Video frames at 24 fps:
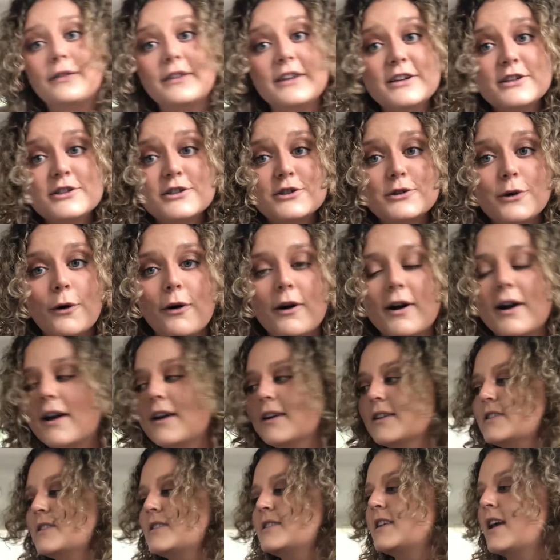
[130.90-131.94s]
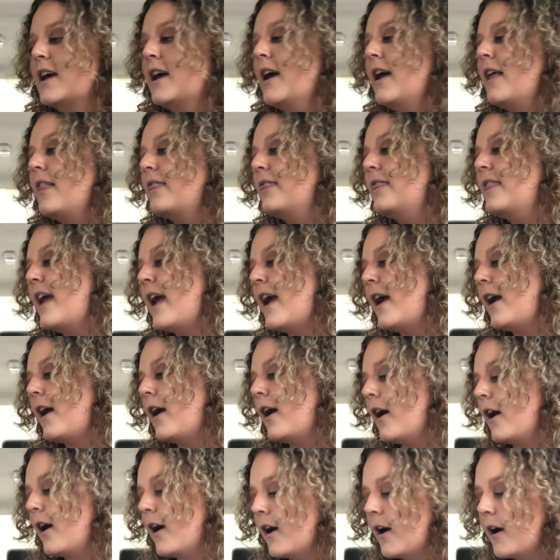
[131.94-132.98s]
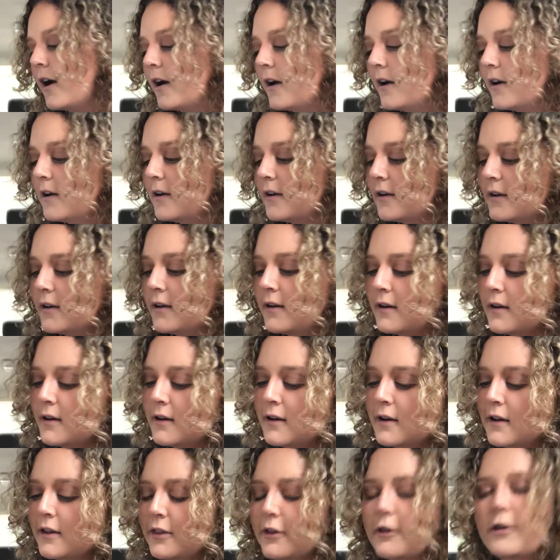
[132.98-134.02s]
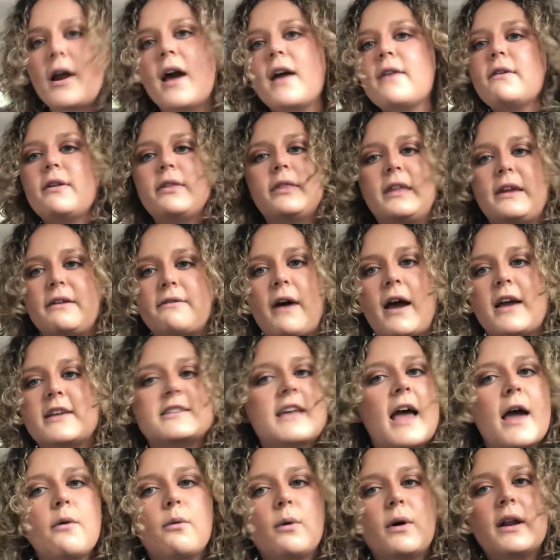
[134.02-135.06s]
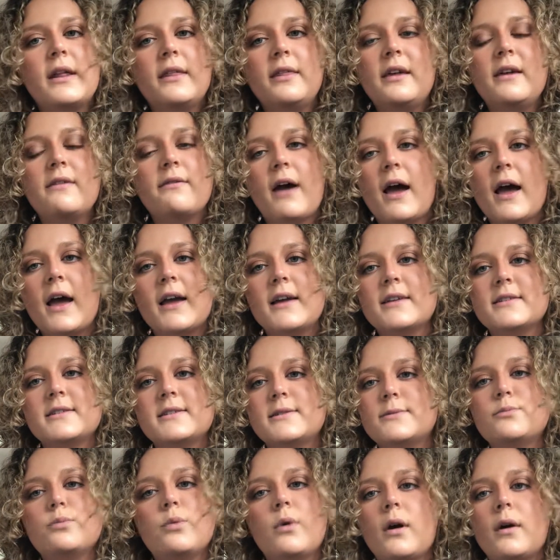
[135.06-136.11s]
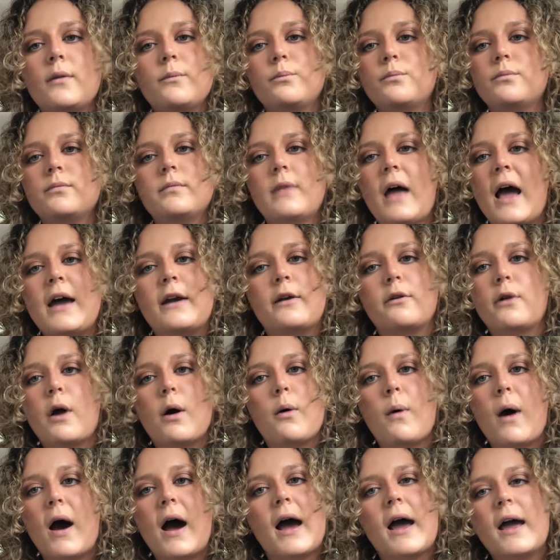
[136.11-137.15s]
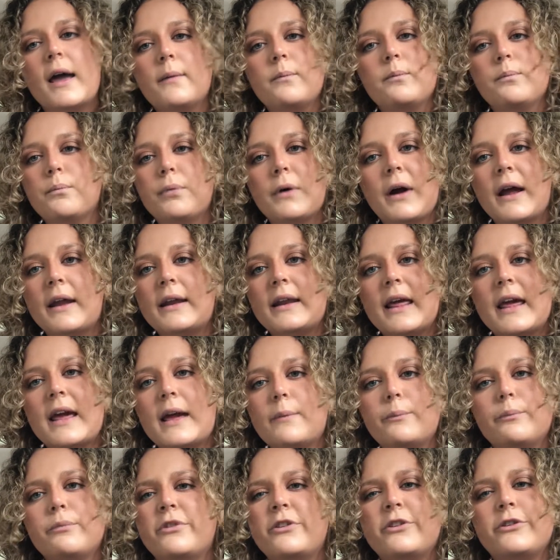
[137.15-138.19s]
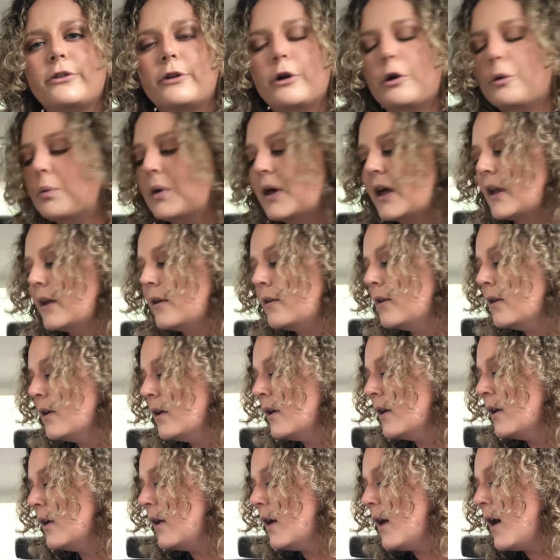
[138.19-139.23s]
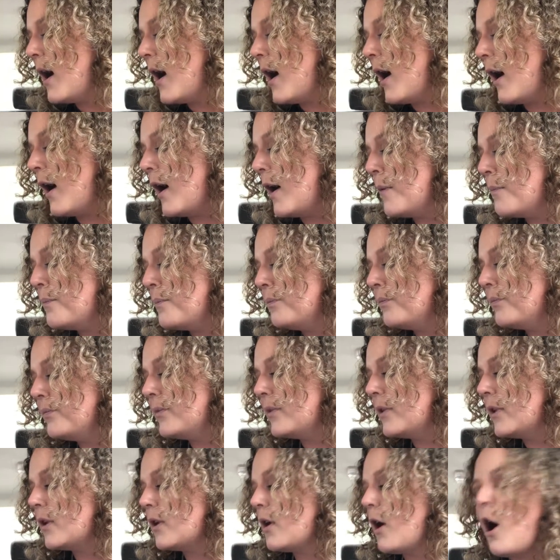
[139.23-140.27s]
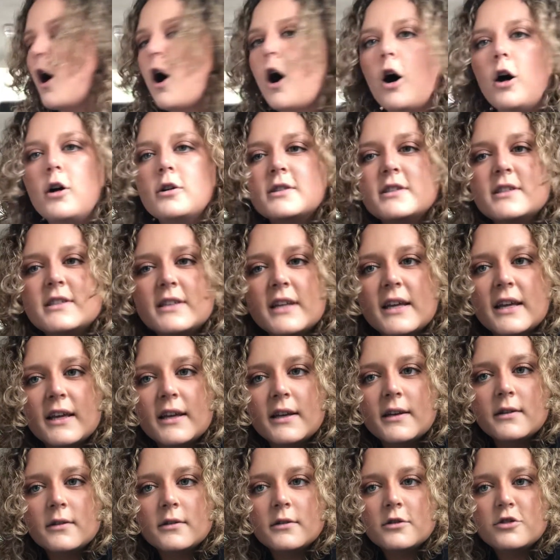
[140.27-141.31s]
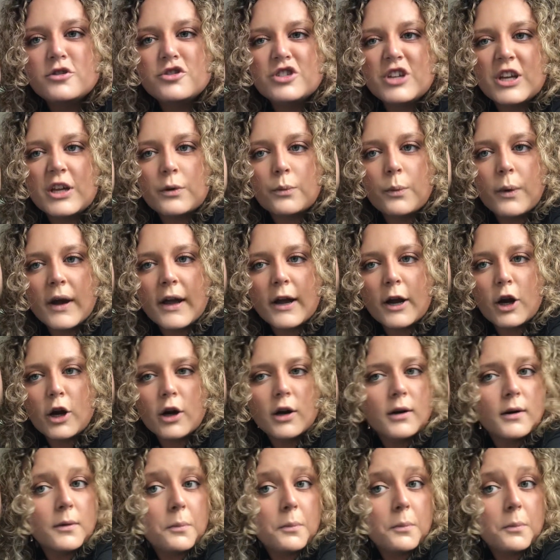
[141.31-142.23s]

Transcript: these shorts. They're, they're not even Levi's. I wanted Levi's. I don't know why. Brand name, stupid. Um, Halston jean wear.